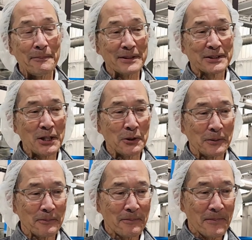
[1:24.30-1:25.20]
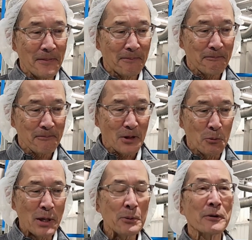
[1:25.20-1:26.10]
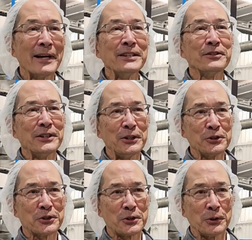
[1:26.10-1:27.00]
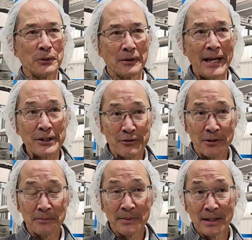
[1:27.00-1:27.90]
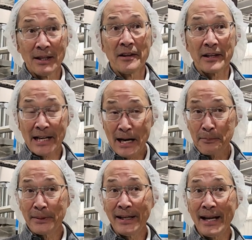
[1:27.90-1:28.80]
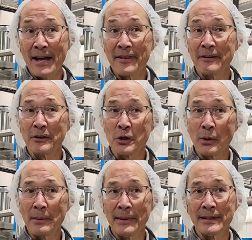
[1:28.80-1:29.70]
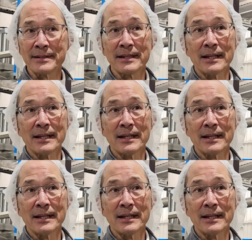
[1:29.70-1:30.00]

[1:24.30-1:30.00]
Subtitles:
So we were introduced to Blancher, the company and their equipment,